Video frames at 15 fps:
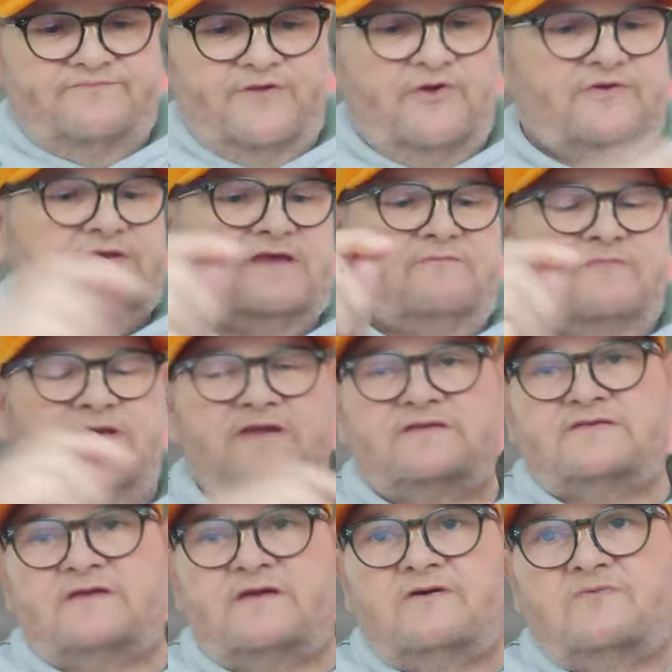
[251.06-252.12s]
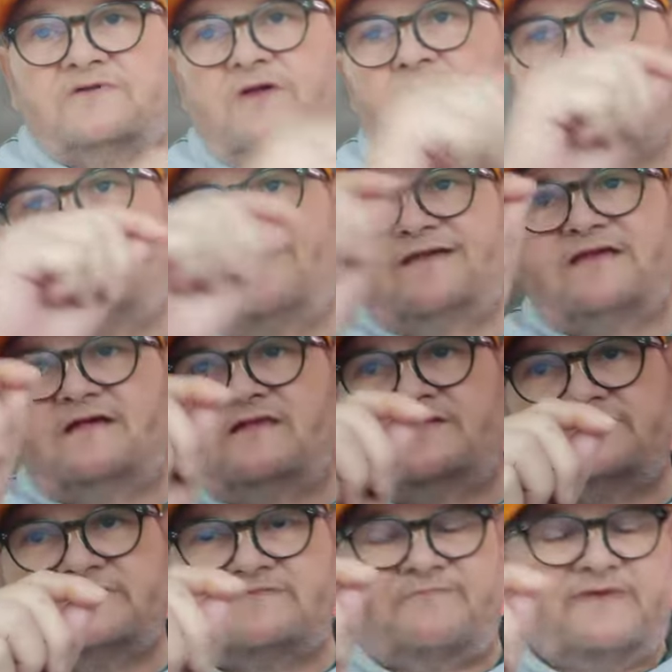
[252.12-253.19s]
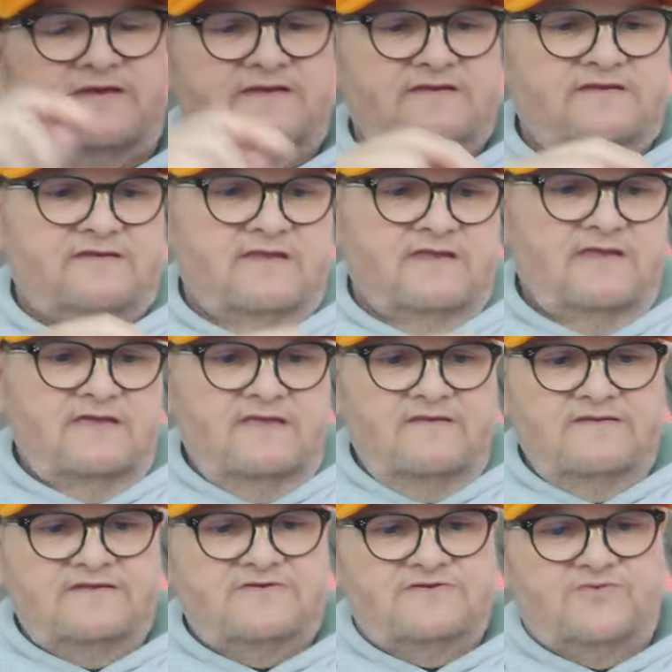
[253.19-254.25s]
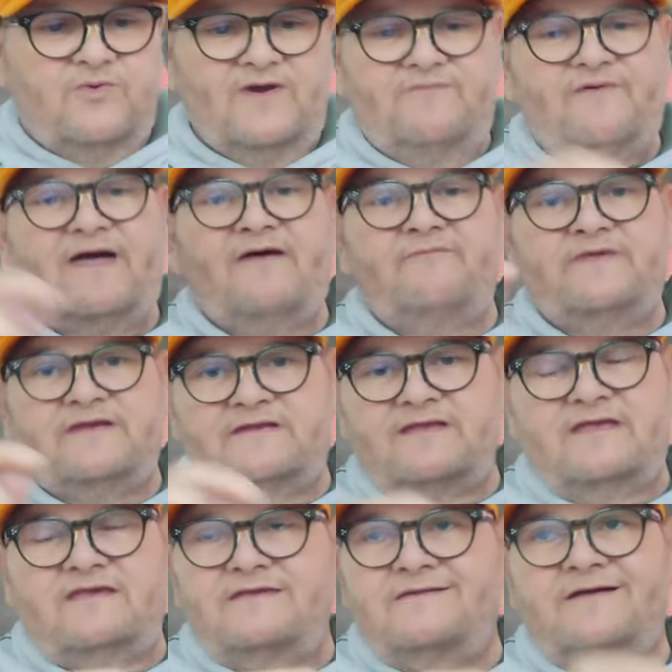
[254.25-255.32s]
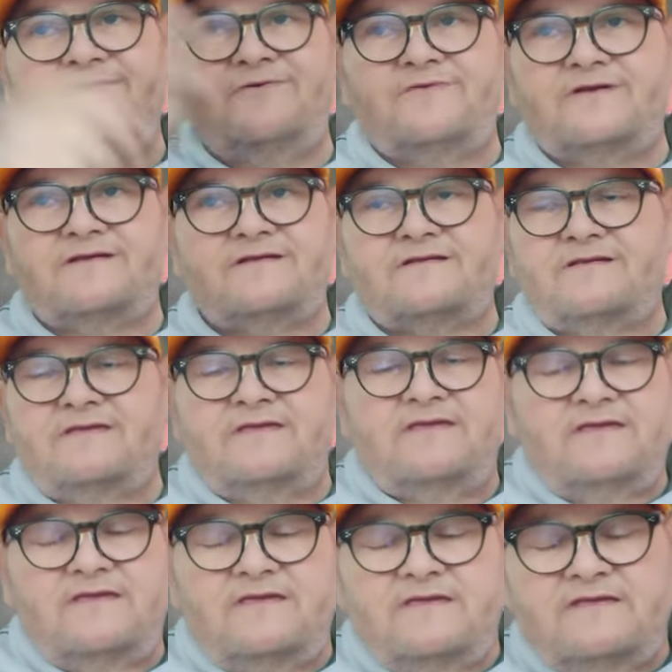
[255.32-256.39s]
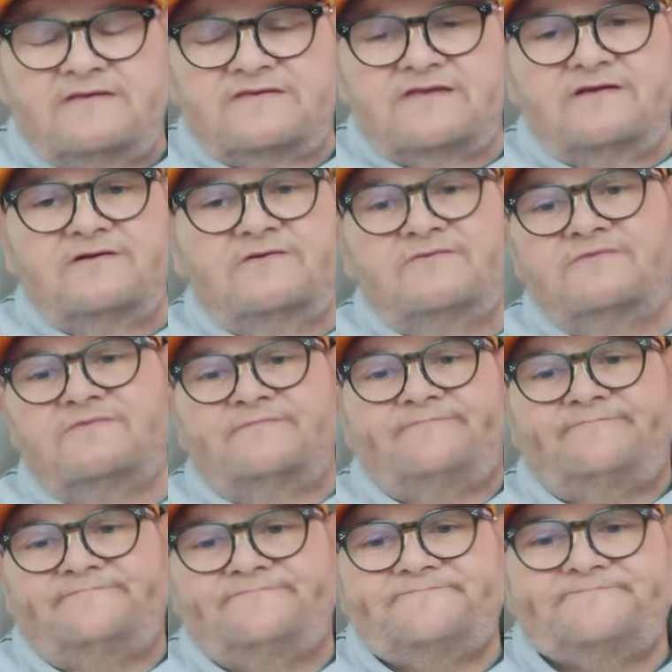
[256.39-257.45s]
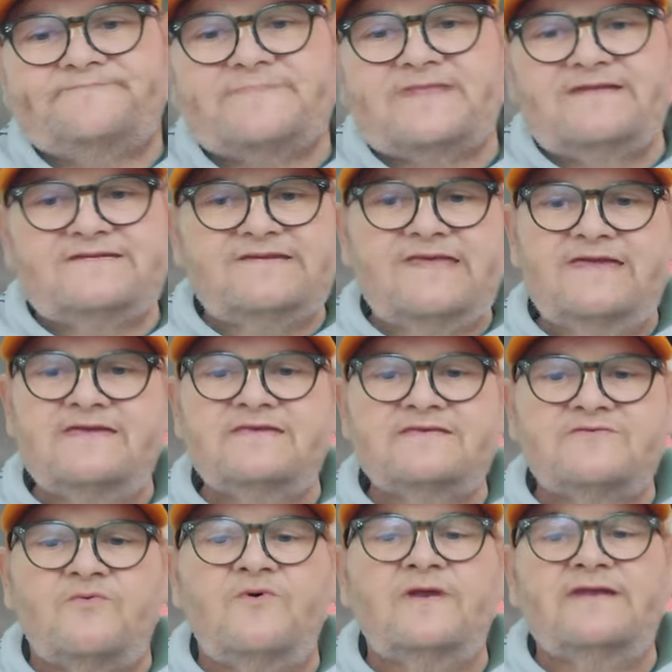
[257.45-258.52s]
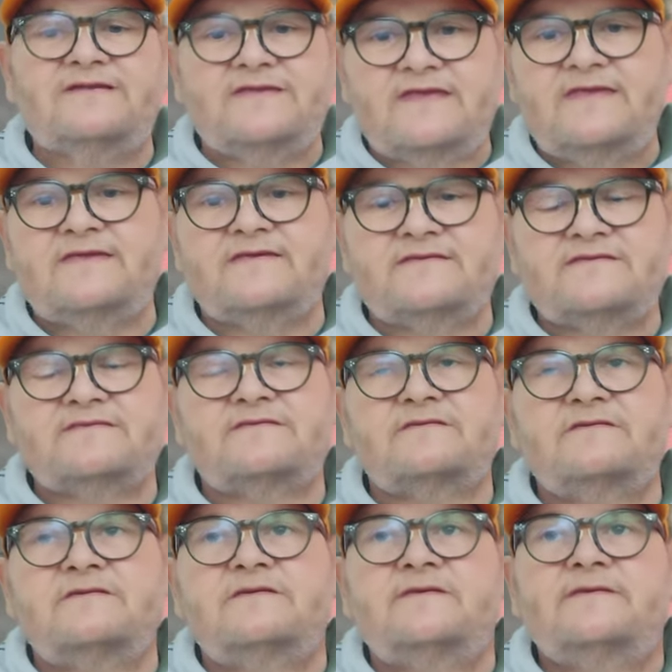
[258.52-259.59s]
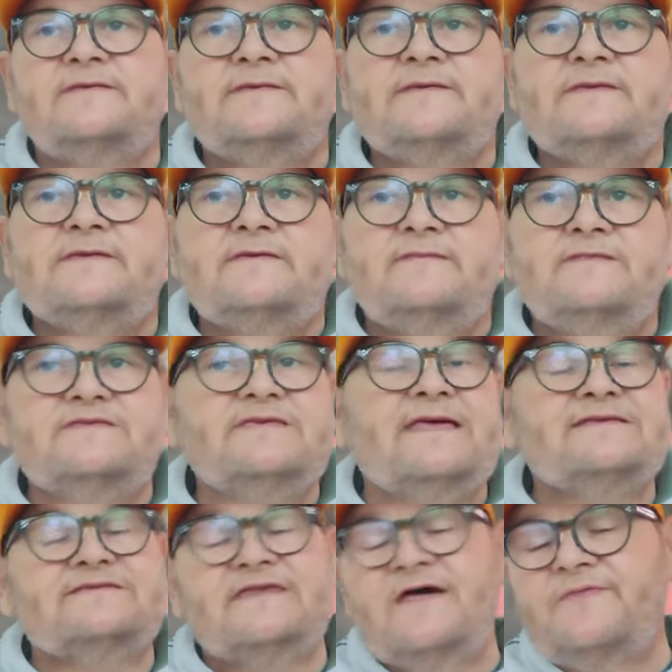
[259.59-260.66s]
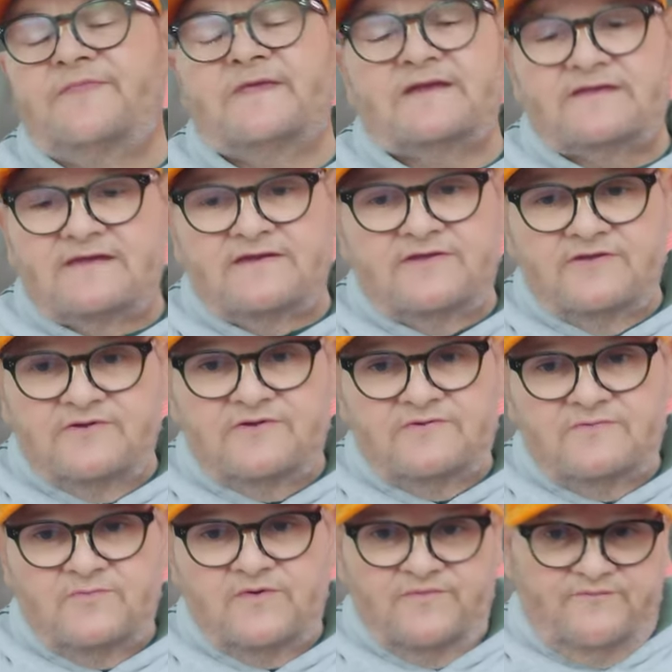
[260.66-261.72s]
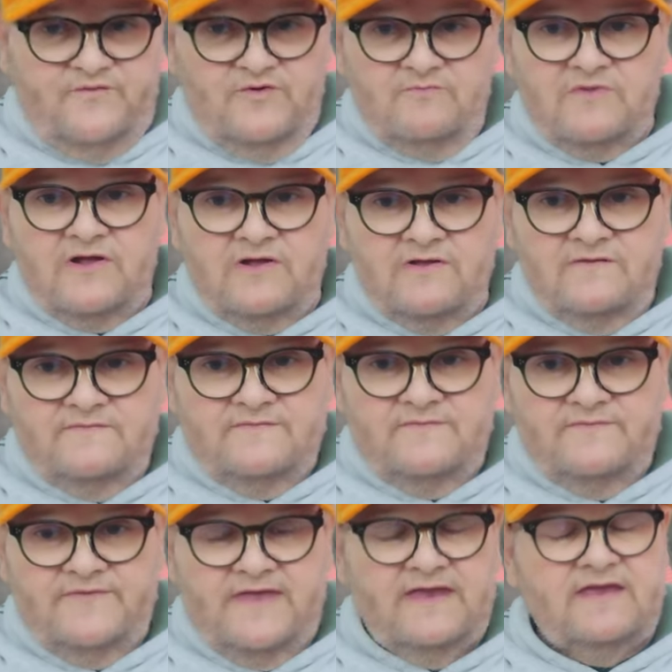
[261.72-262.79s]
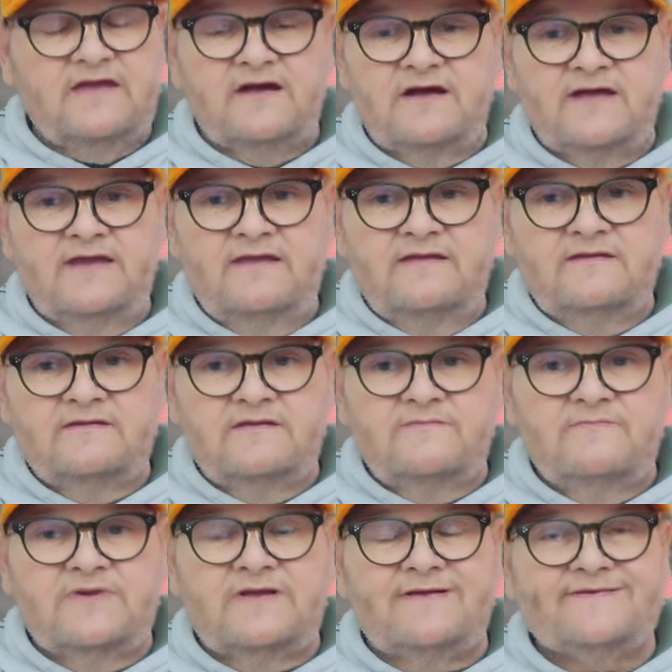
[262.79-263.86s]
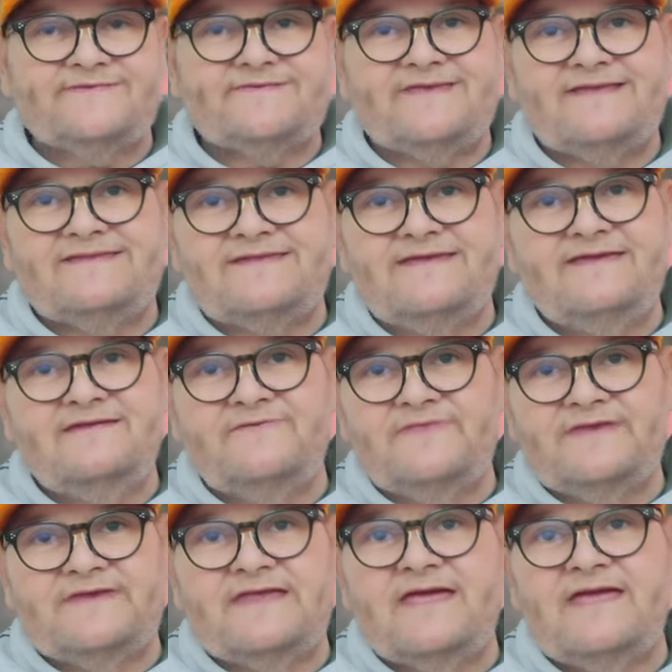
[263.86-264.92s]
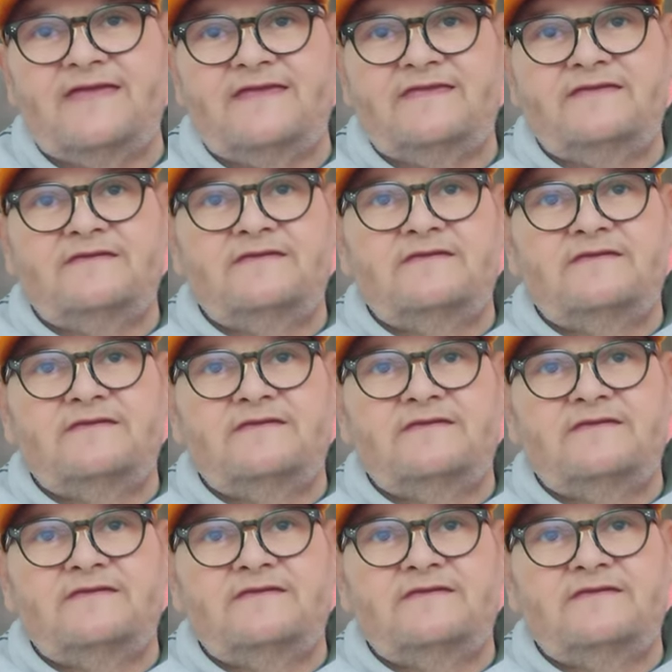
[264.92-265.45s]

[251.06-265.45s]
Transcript: 13 minutes ago. Tony Vitello suspended 25 minutes, you know. So, tis what it is. This has nothing to do with football, thank God, because at the end of the day,